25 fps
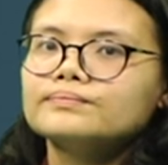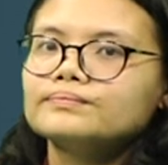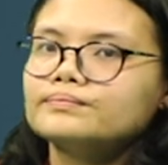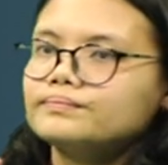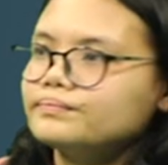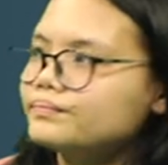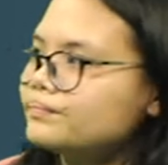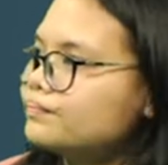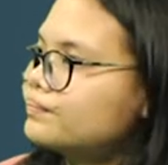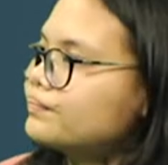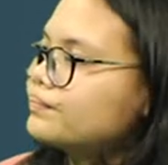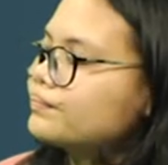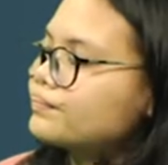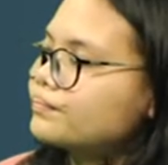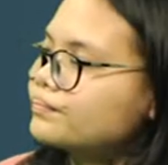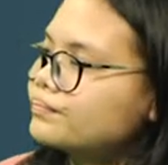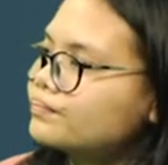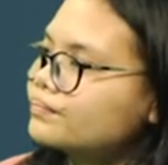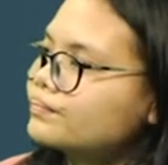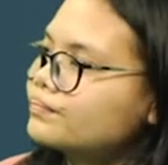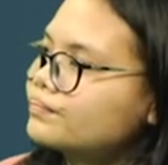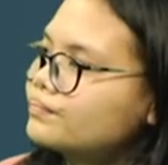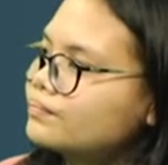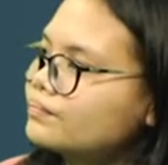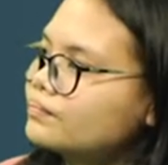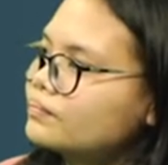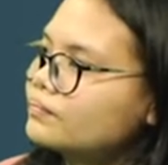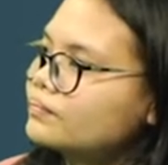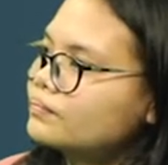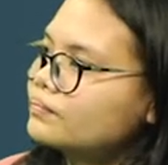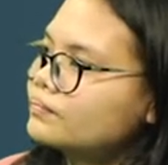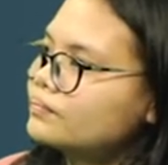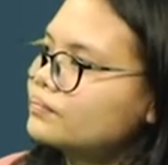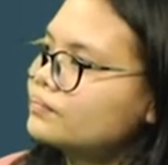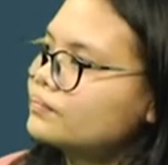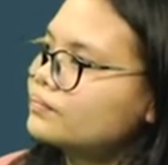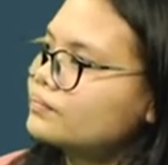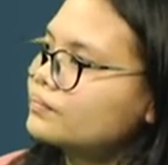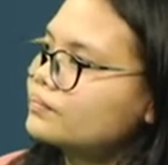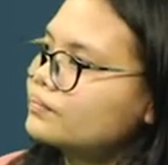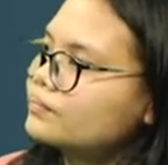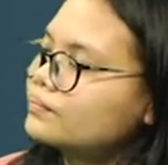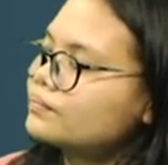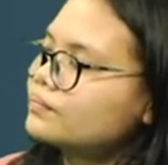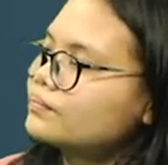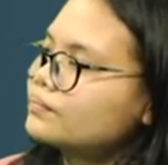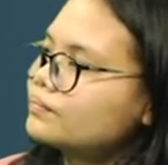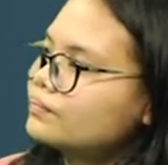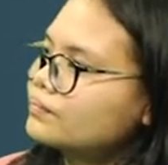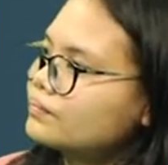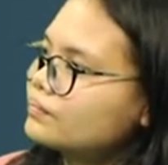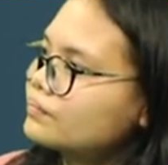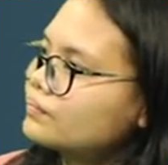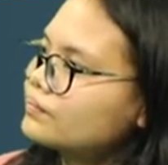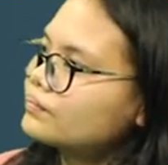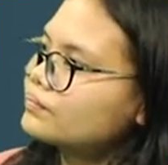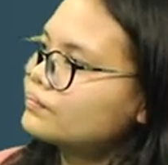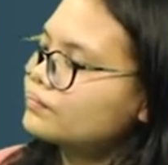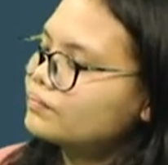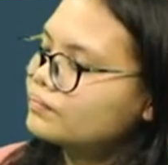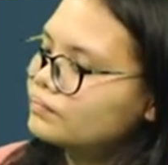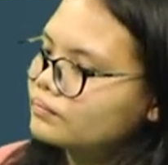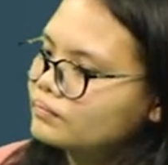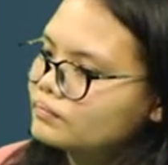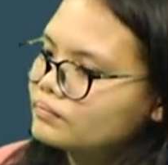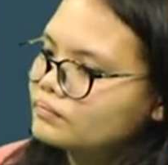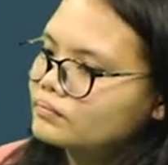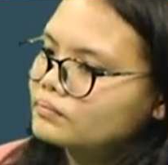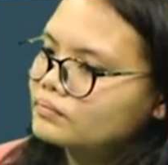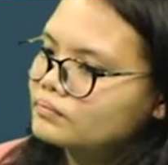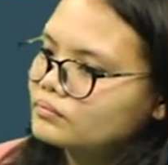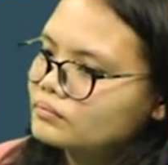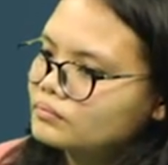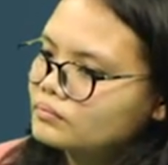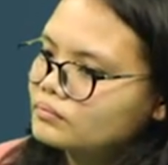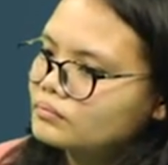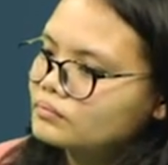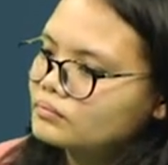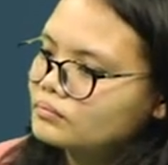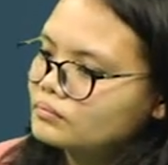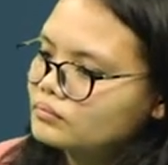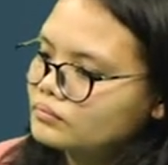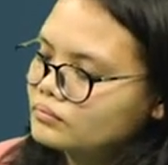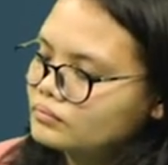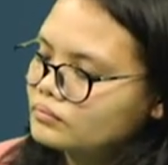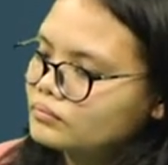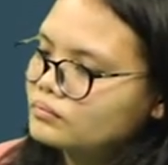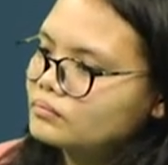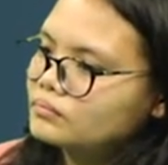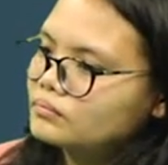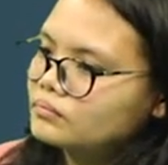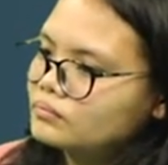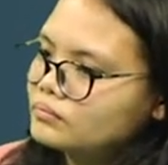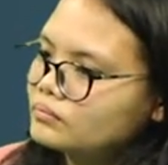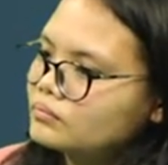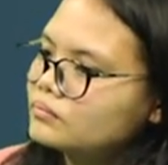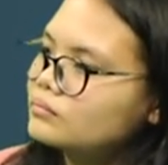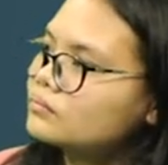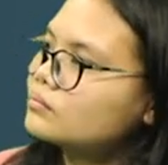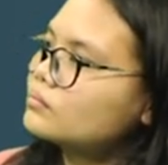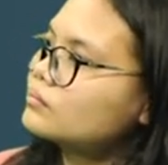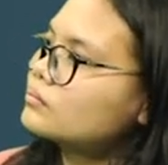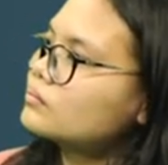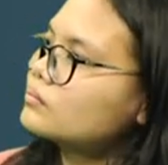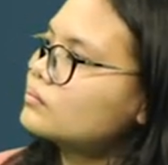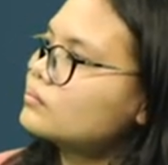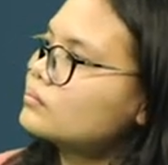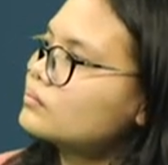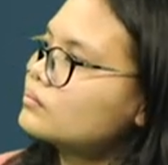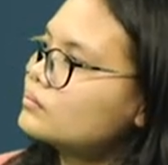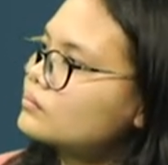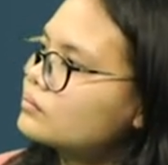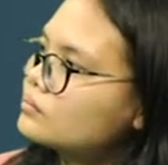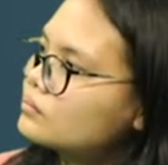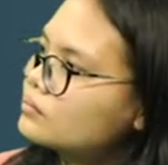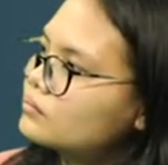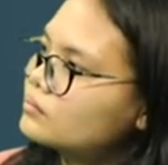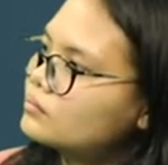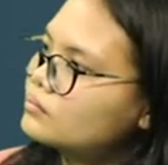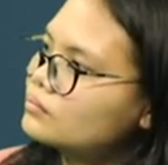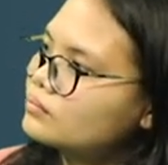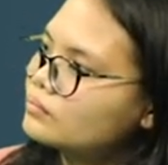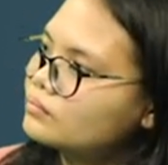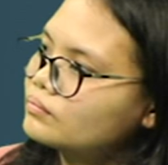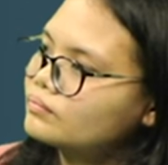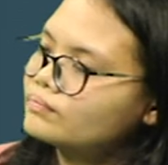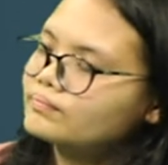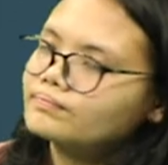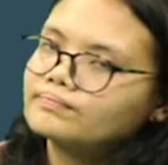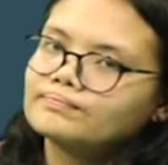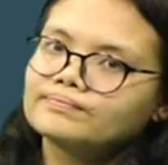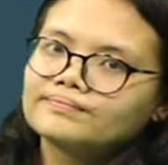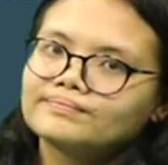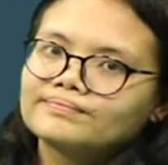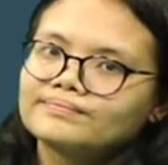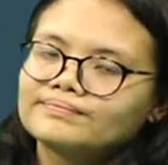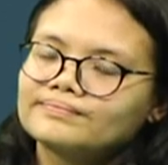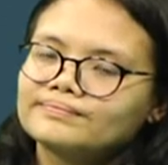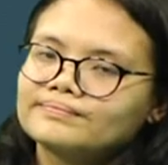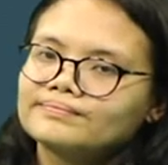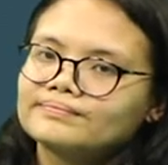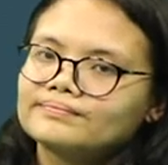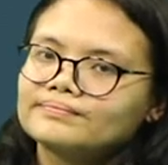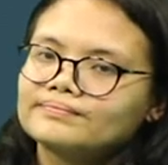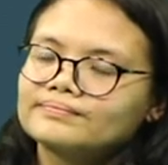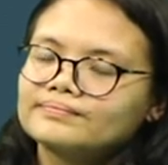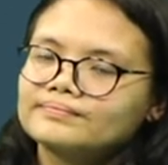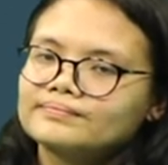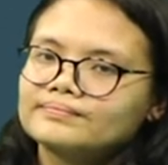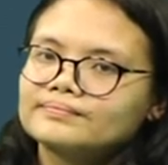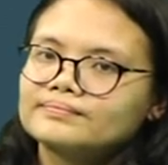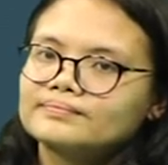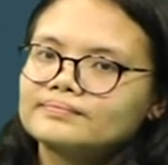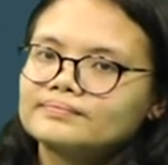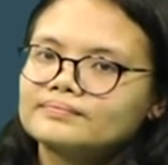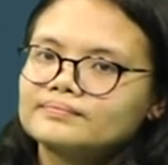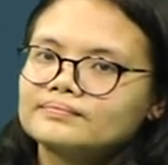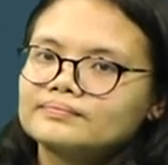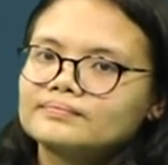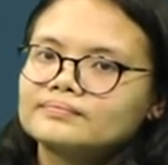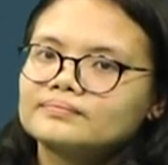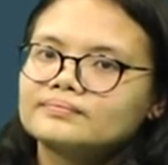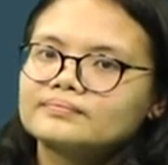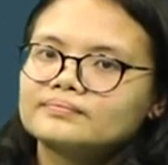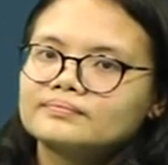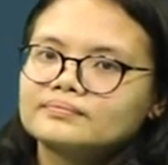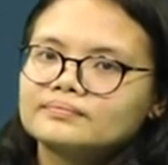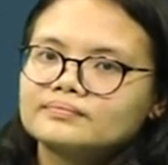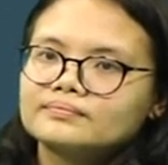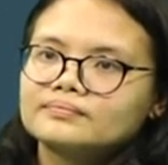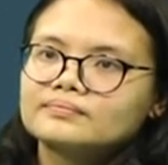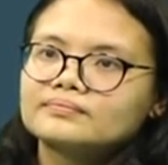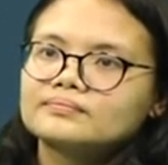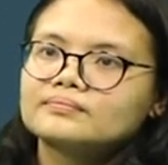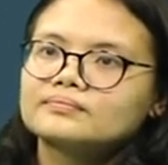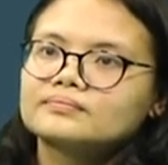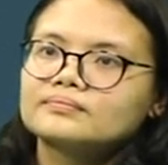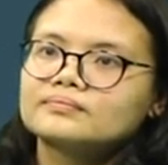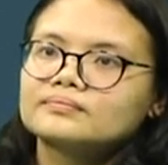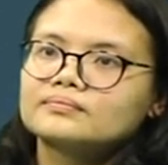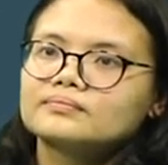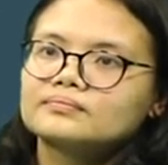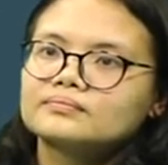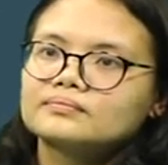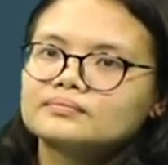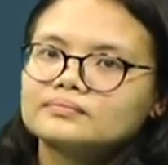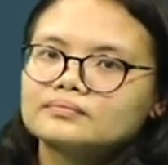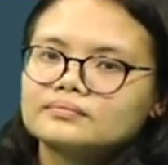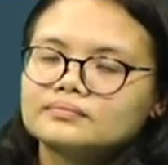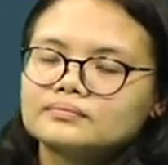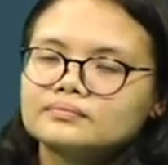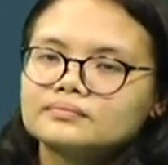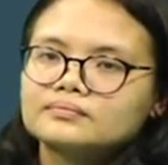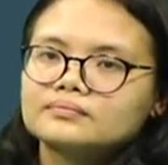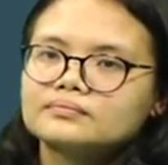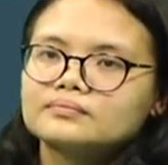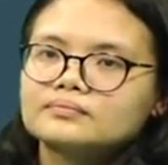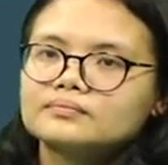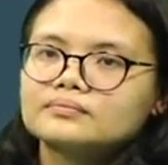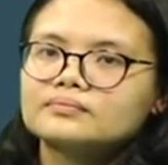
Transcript: This person isn't speaking.